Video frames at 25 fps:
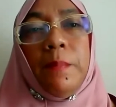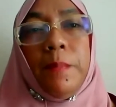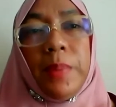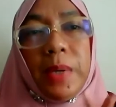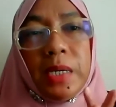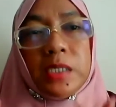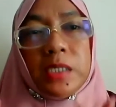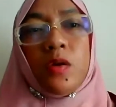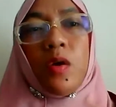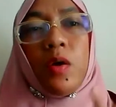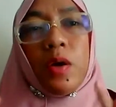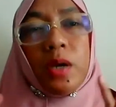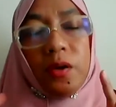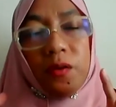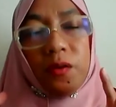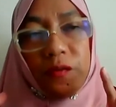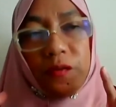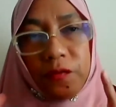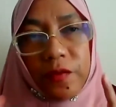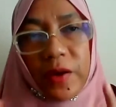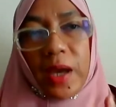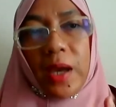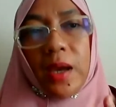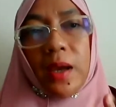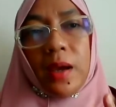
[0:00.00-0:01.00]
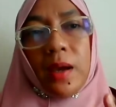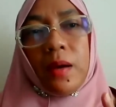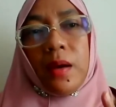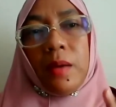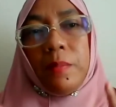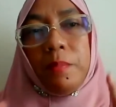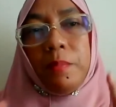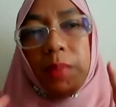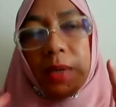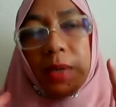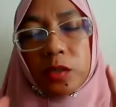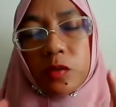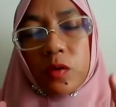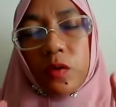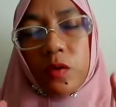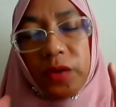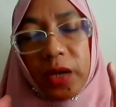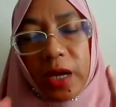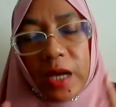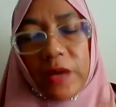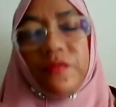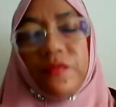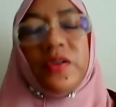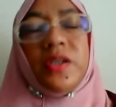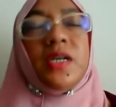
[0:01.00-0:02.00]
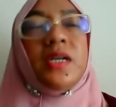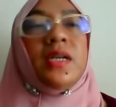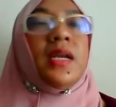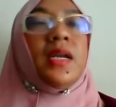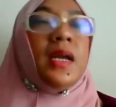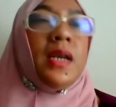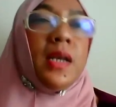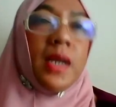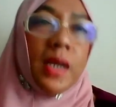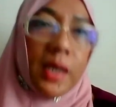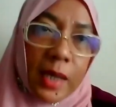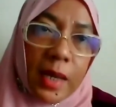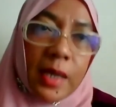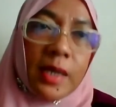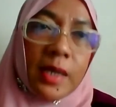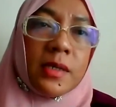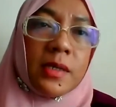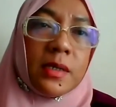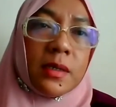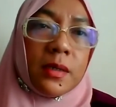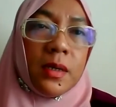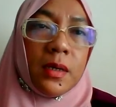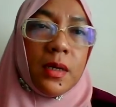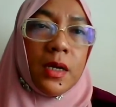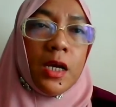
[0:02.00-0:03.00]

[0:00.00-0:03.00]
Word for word: based on the fact and based on the evidence that they get.